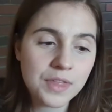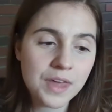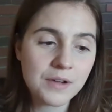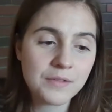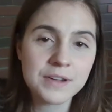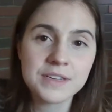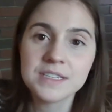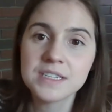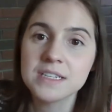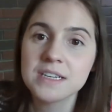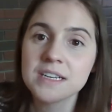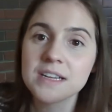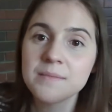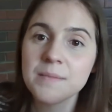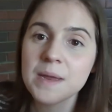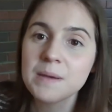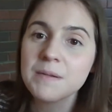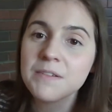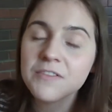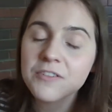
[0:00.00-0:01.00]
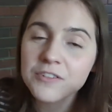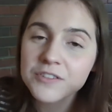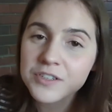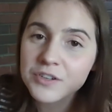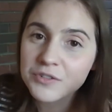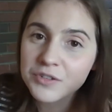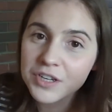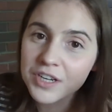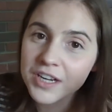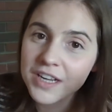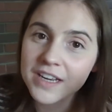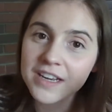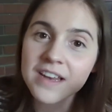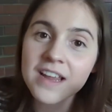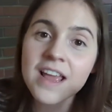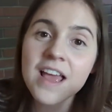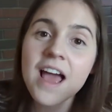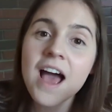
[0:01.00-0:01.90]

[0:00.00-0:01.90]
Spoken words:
that reason. It made me feel so good.